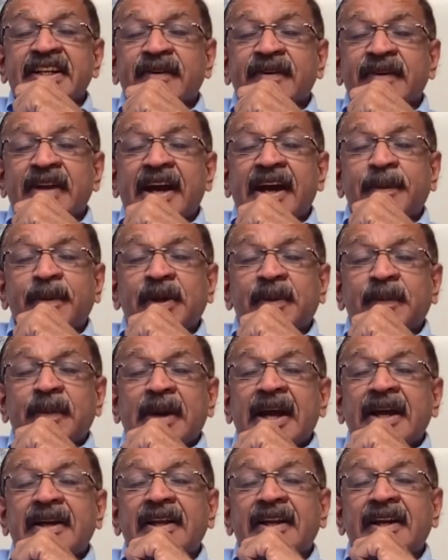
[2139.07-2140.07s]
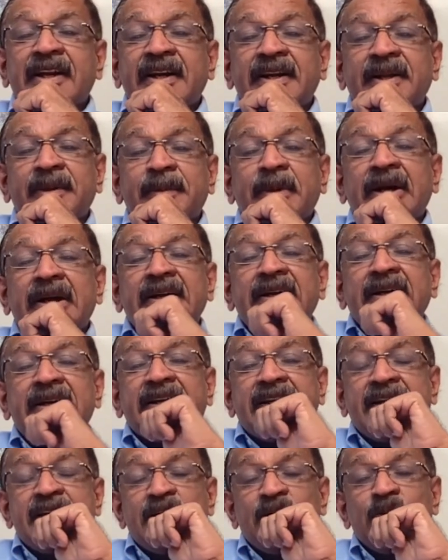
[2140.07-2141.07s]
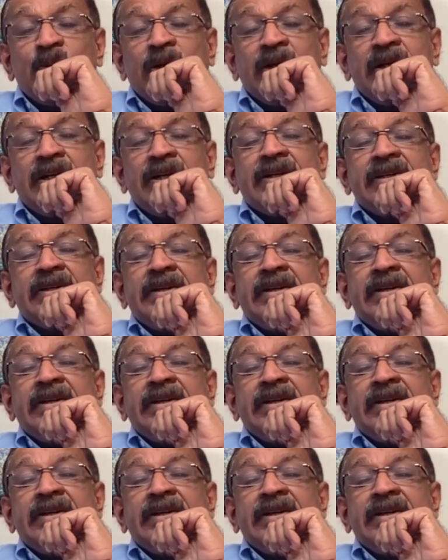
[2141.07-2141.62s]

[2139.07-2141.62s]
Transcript: of diabetic macular edema in real world?